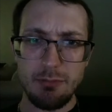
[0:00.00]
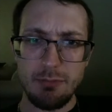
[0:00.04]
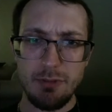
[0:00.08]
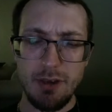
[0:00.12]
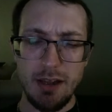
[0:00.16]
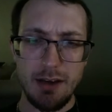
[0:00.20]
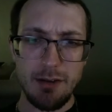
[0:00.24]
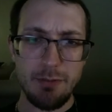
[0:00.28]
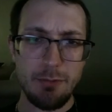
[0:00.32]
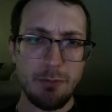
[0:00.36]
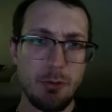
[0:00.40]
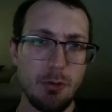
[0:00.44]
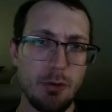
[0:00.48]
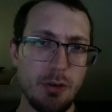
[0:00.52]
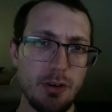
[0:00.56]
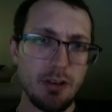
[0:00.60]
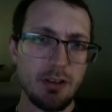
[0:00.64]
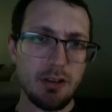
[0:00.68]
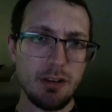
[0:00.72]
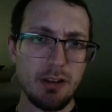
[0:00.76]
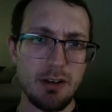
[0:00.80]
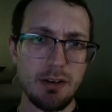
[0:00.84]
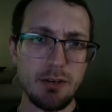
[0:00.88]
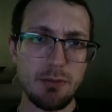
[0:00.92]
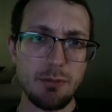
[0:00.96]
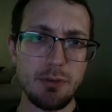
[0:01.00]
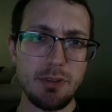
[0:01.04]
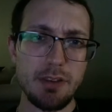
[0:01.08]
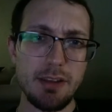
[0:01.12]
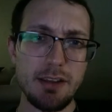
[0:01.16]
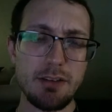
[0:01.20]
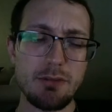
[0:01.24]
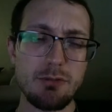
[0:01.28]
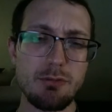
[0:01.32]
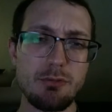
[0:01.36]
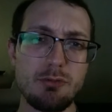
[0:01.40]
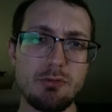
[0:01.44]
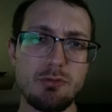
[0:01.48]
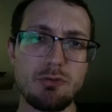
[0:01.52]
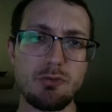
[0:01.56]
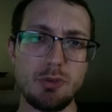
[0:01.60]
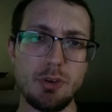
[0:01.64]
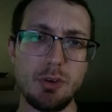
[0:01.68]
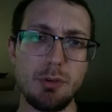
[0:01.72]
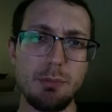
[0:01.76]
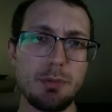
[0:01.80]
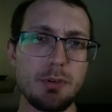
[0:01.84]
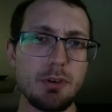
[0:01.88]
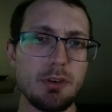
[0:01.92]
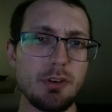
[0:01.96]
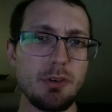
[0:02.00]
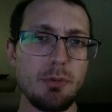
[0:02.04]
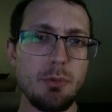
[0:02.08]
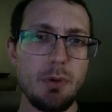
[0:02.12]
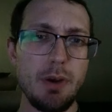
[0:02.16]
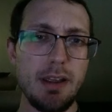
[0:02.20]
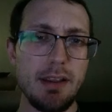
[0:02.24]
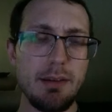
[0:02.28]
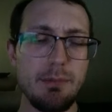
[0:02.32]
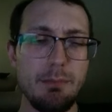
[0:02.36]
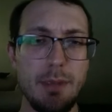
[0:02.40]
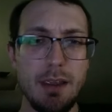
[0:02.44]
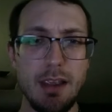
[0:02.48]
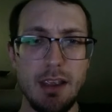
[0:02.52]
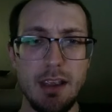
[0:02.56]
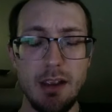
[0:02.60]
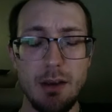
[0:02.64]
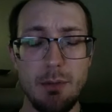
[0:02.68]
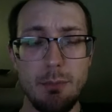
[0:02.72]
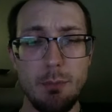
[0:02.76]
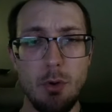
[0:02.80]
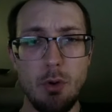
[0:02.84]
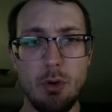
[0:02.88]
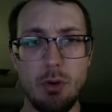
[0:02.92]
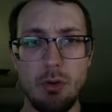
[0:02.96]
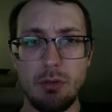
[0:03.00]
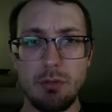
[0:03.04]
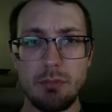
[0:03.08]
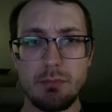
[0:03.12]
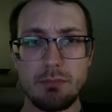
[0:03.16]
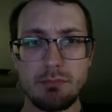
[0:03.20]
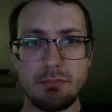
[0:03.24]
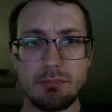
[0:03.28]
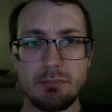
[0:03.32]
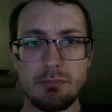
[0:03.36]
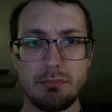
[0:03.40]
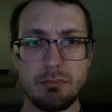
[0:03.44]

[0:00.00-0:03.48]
kind of going along with like Drillbur in a way, making a mole.